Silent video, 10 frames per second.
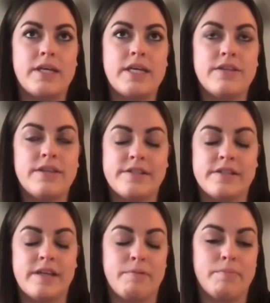Keith has a
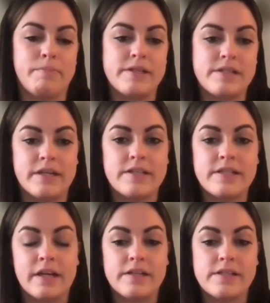separate business
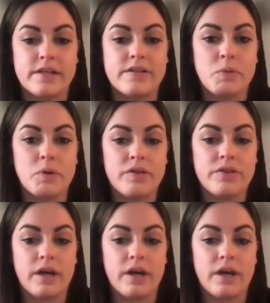that assists with